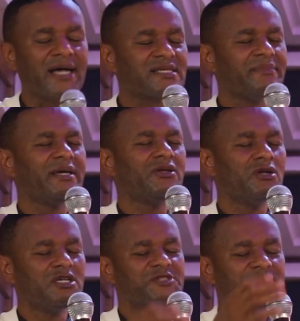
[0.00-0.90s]
I say, may the
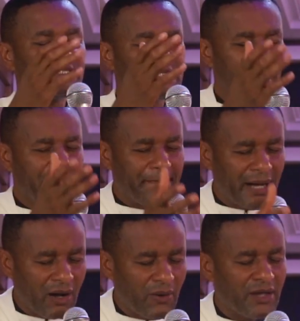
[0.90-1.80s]
Holy Spirit
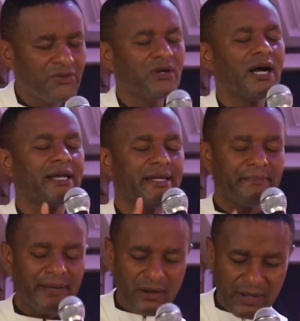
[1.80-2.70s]
empower you and
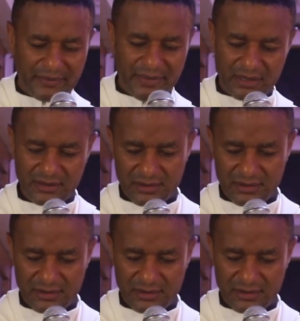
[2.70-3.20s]
empower me.